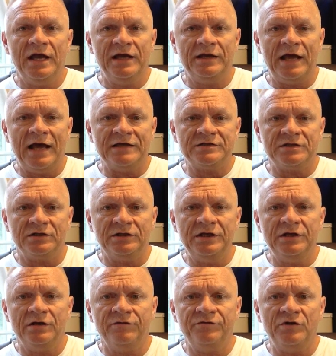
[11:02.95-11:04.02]
And as the
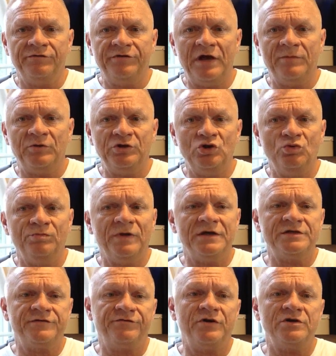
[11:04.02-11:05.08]
leader of your family, you
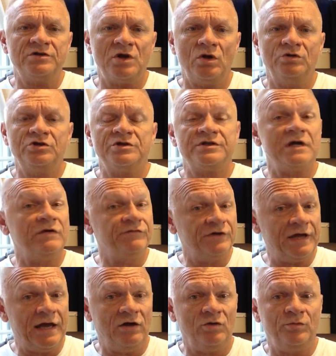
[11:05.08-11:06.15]
must first hold yourself
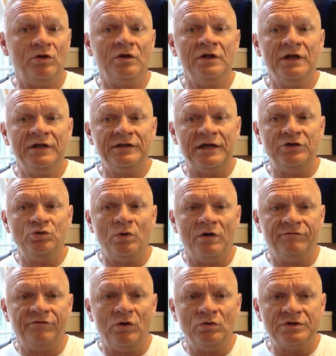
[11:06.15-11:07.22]
accountable that you are
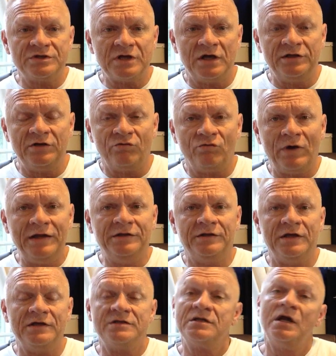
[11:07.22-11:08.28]
focused on the right
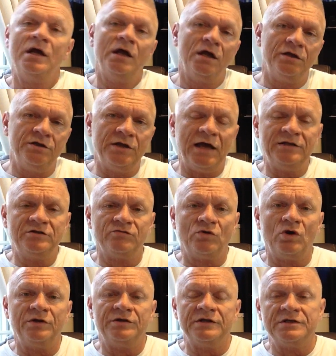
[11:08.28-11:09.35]
things, not the
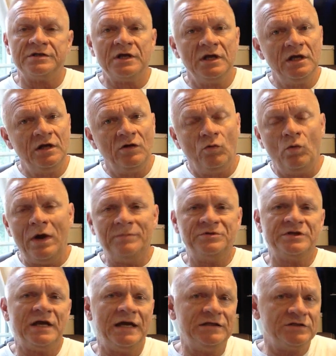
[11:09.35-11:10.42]
wrong things.
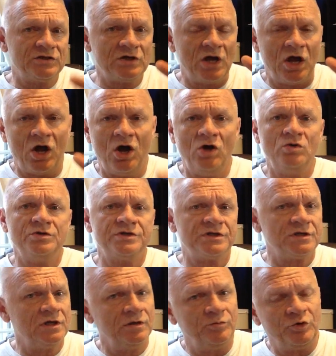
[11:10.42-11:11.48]
Websites,
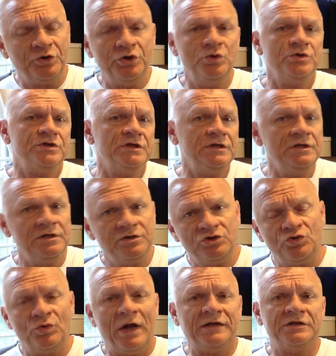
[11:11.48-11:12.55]
hosts, producing,
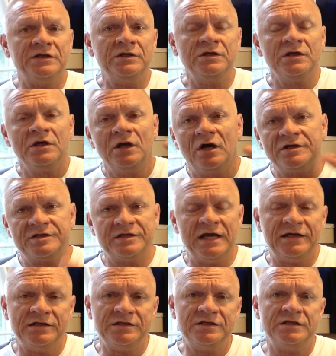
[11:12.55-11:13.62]
directing are
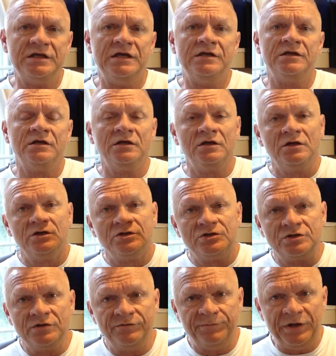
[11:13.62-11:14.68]
second seat
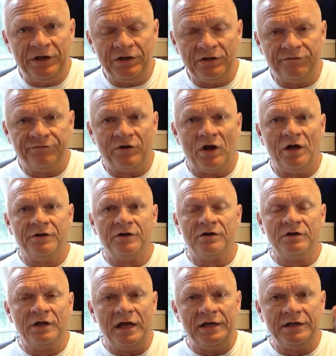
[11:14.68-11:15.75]
to being a father
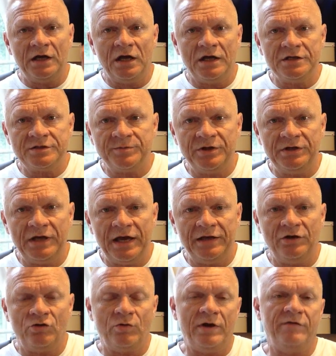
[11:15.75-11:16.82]
and a husband
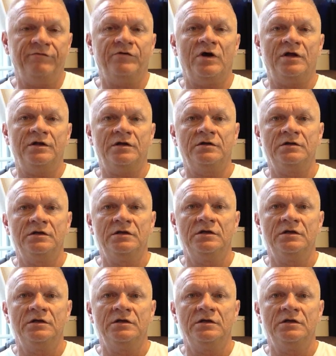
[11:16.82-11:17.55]
and a grandfather.